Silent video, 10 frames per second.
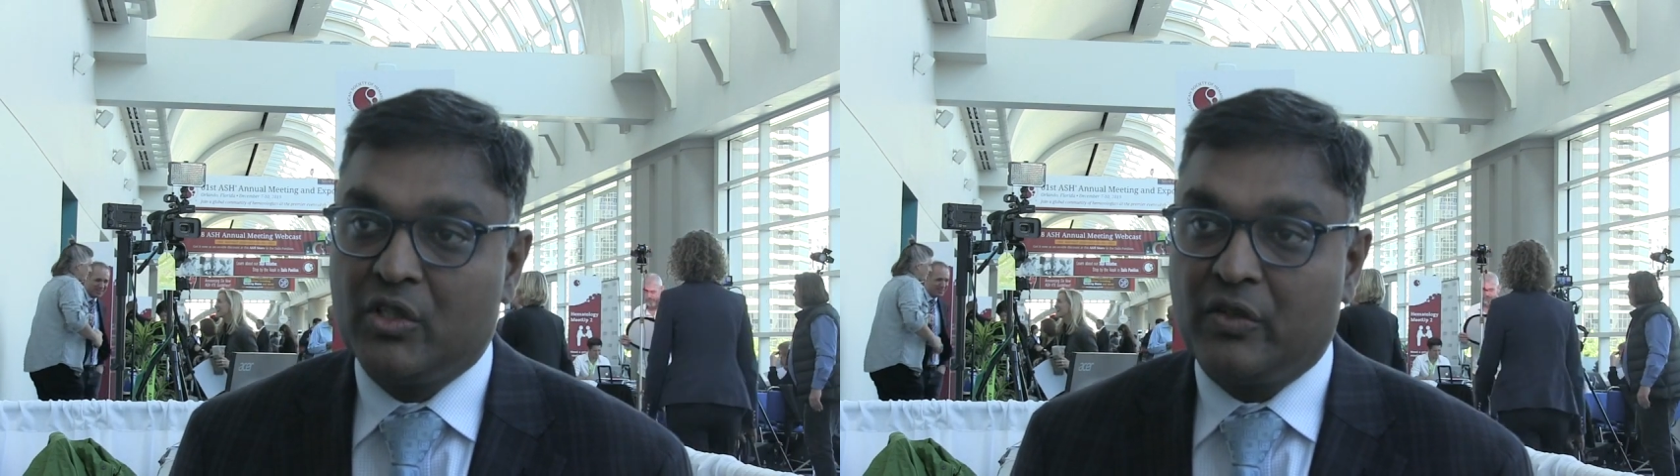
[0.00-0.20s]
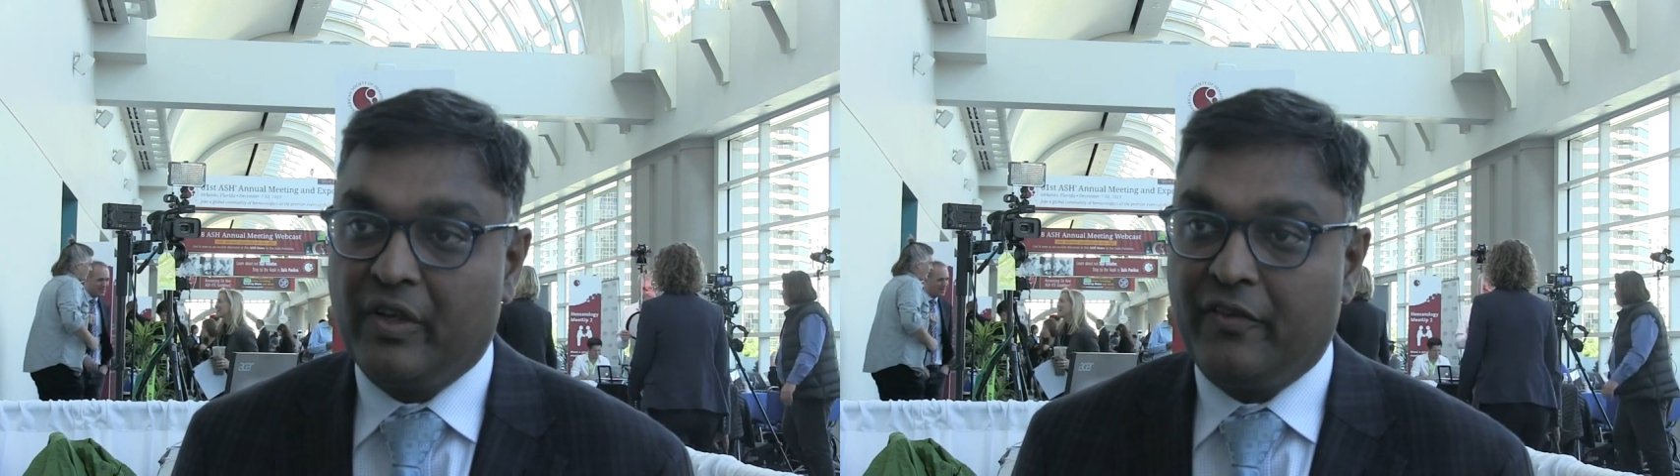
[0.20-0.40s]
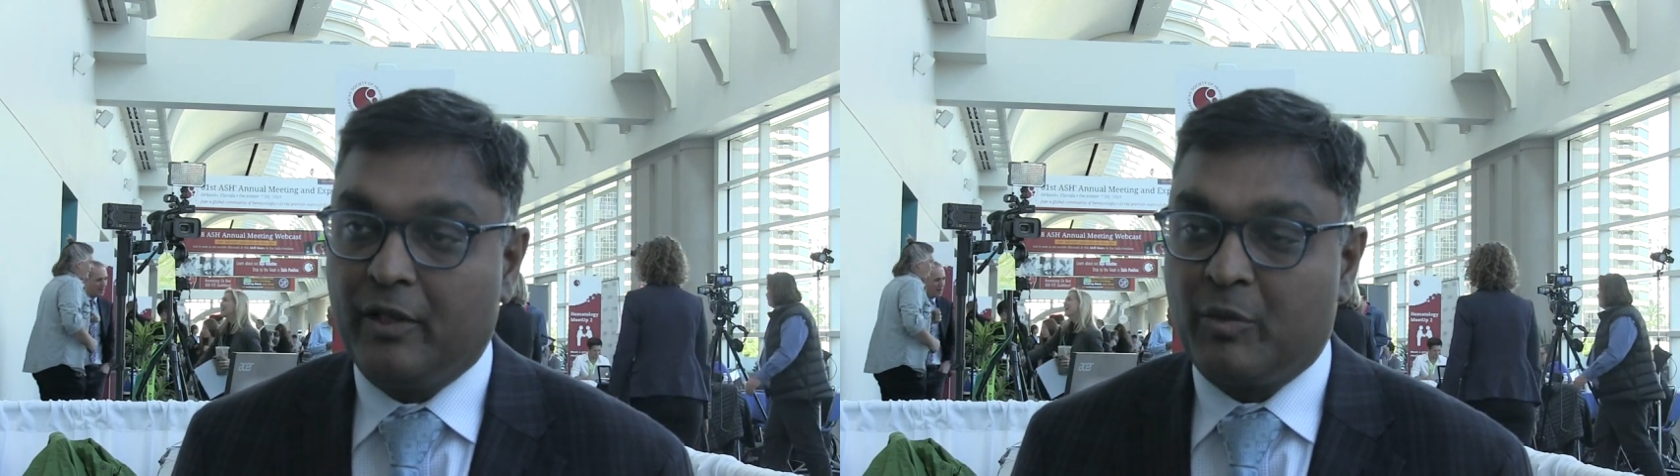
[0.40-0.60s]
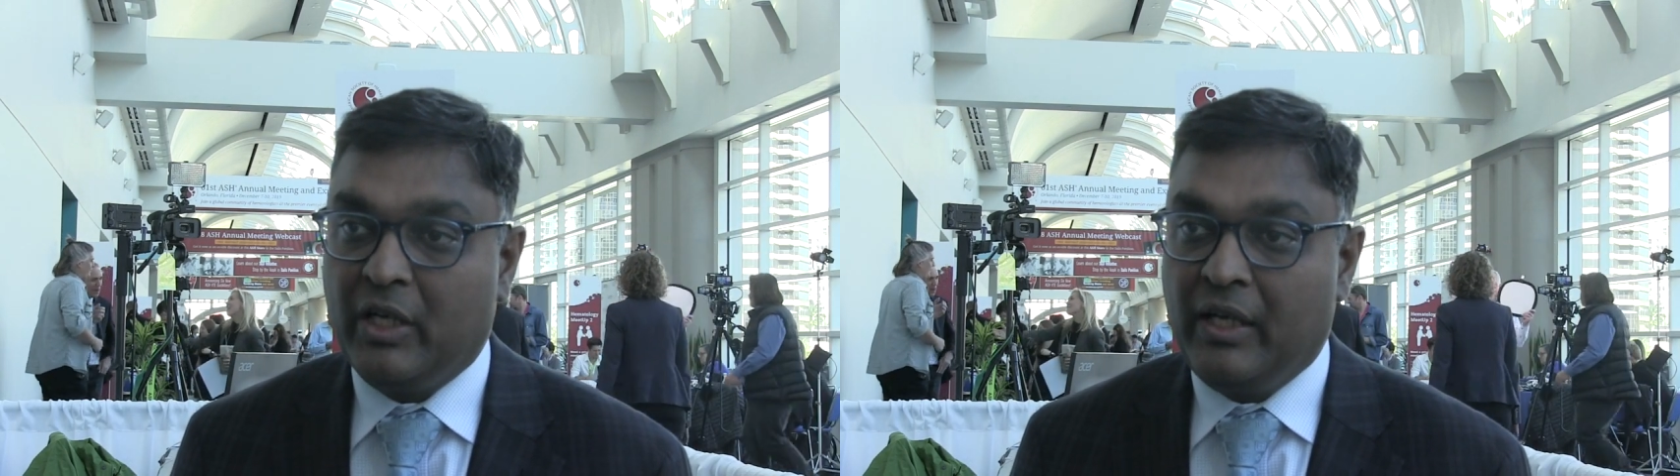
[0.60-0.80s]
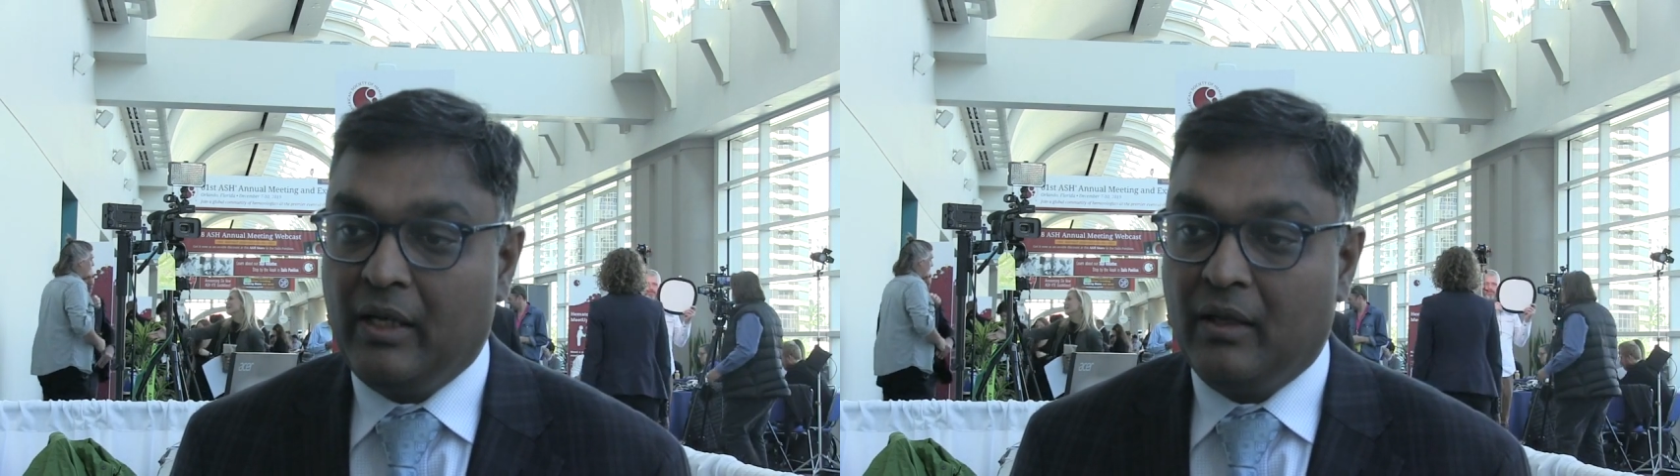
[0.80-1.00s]
So we feel
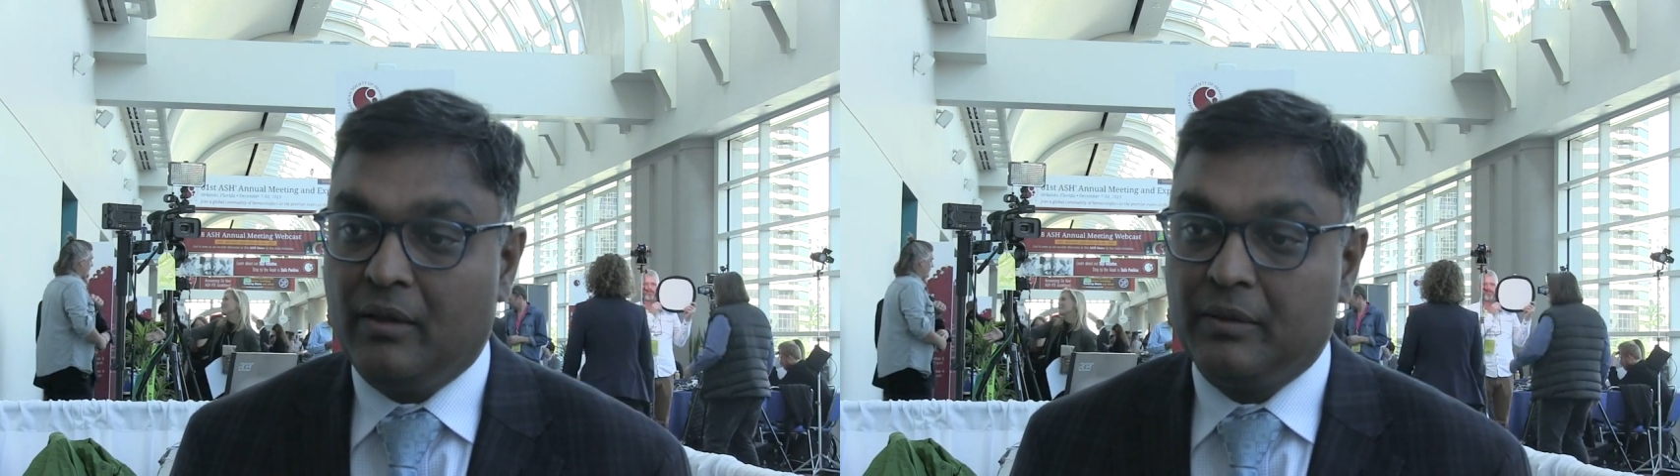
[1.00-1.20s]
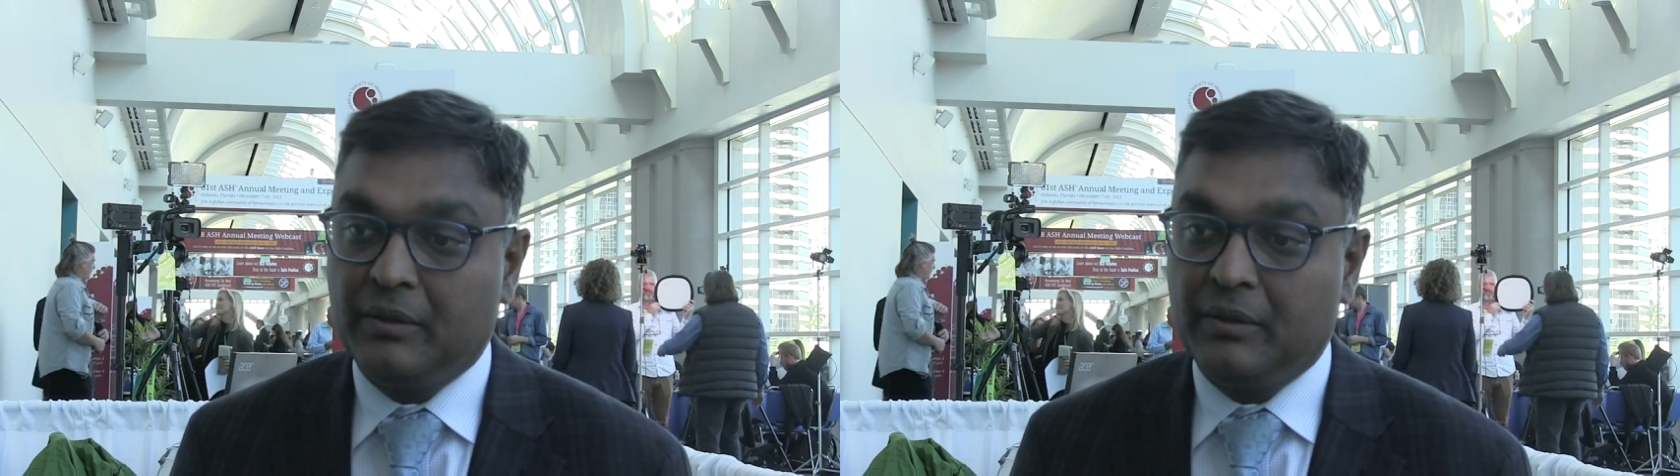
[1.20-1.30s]
pretty,